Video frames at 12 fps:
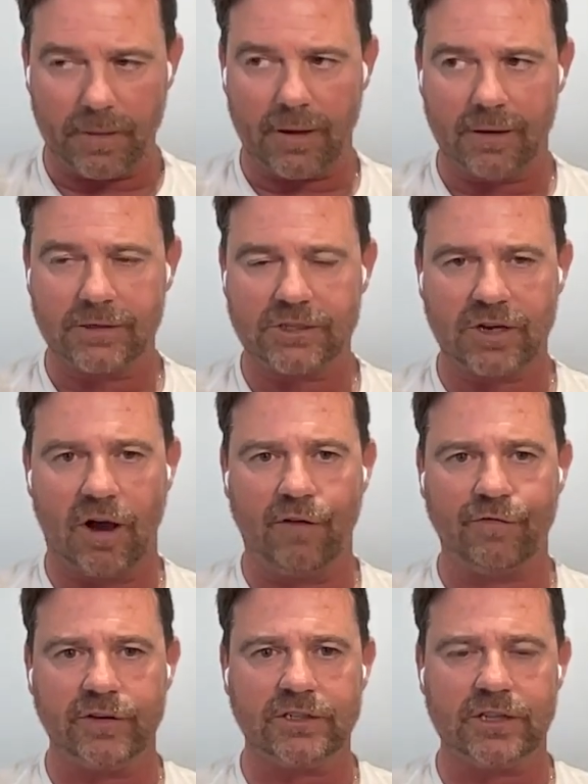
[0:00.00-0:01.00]

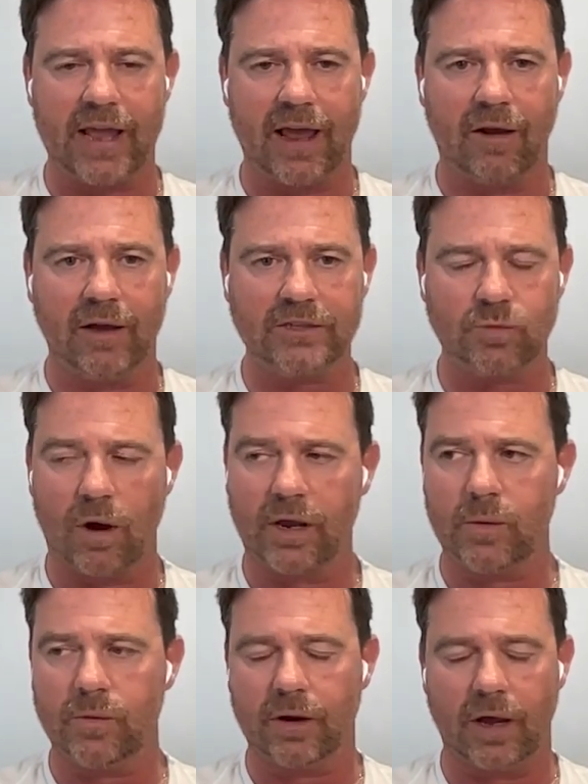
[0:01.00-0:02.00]
staff into the airlines
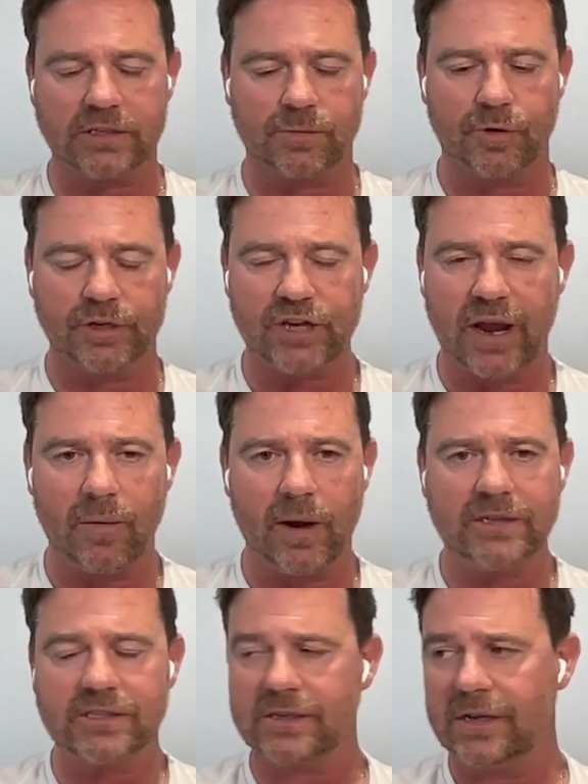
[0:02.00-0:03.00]
working at like British
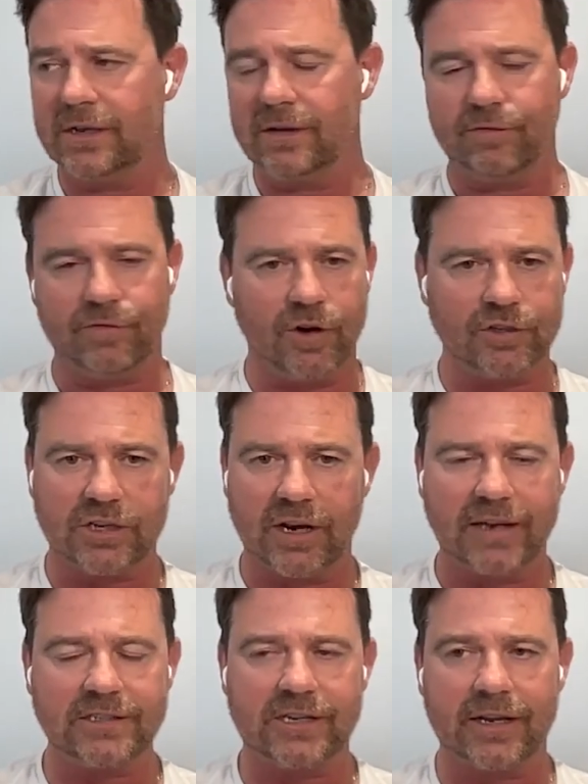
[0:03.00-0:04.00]
Airways, Virgin
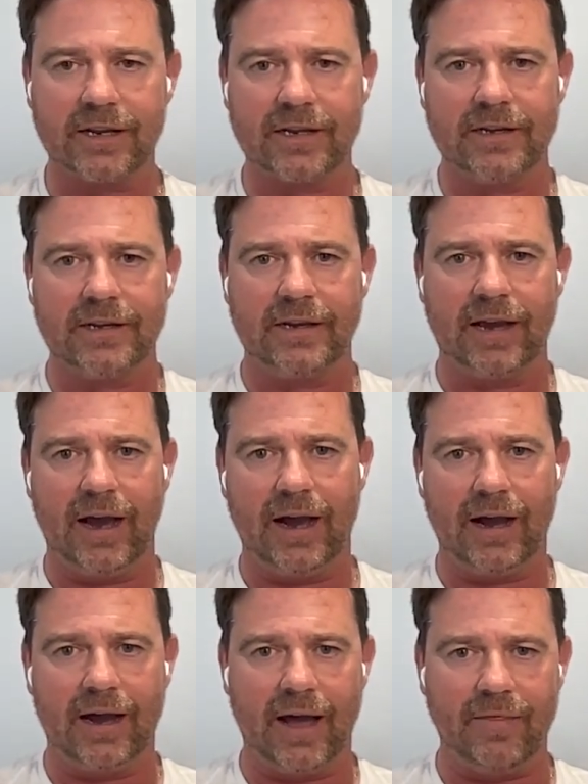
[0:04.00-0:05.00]
Atlantic,
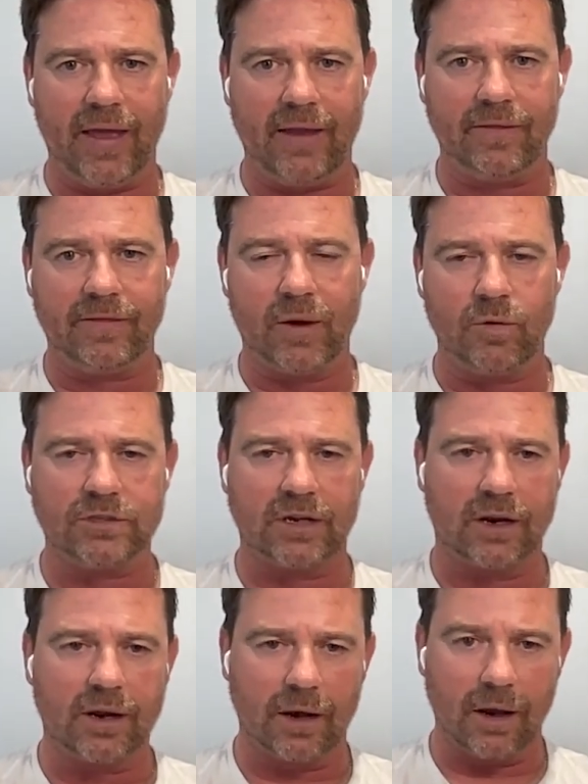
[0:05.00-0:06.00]
uh, and then there was a
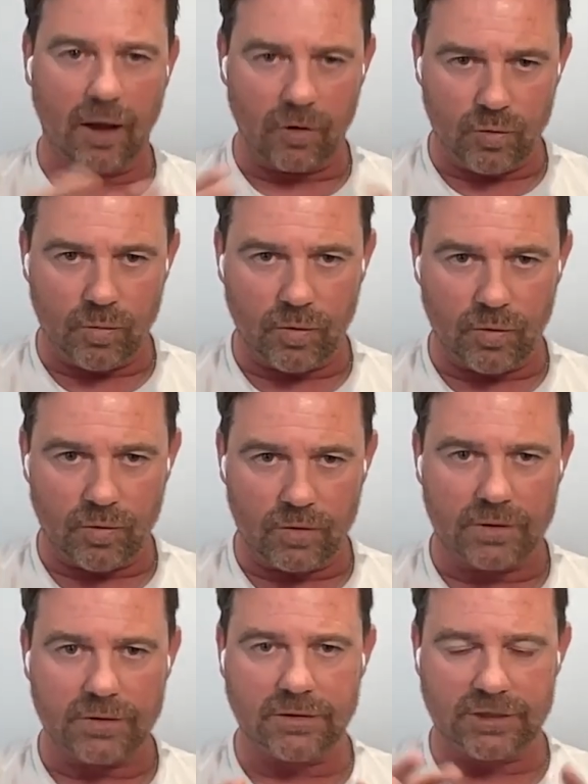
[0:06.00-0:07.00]
global
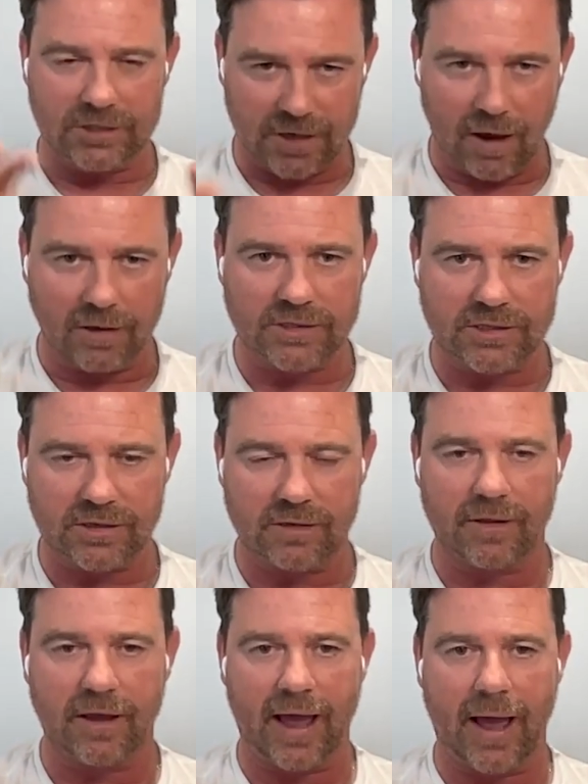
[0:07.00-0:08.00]
disaster
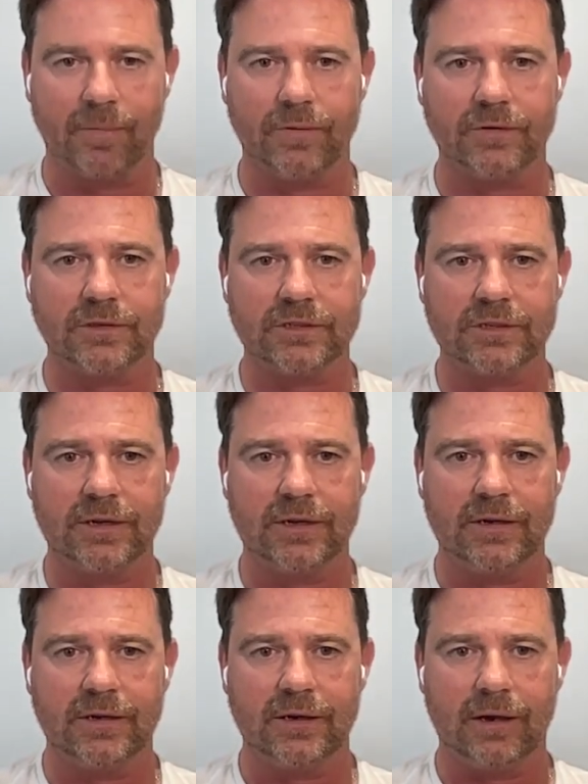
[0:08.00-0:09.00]
that happens,
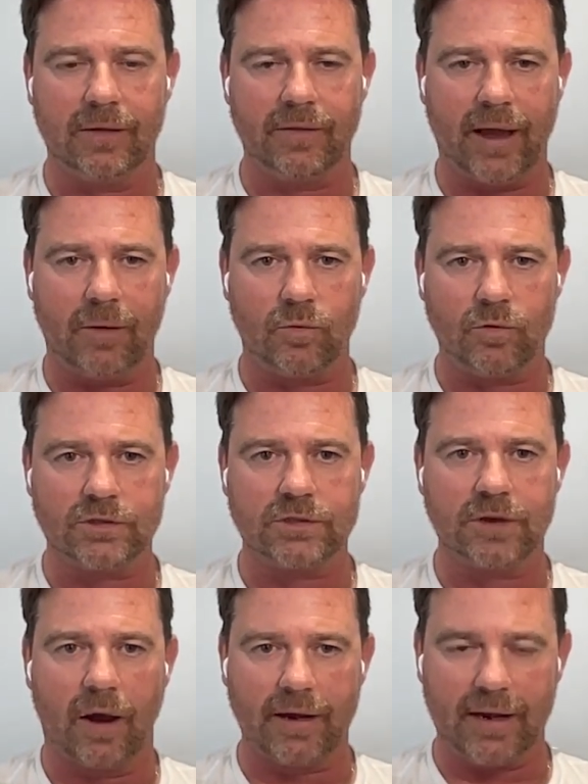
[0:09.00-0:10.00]
and that was
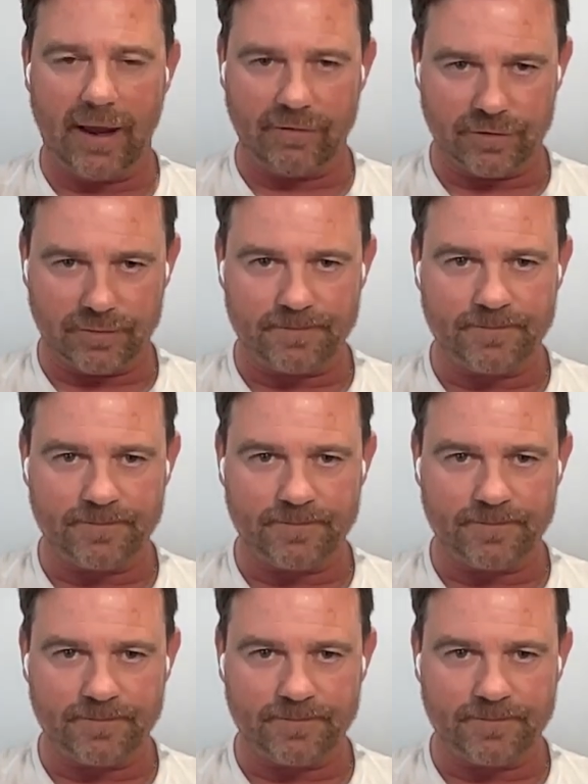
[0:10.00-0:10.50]
9 11.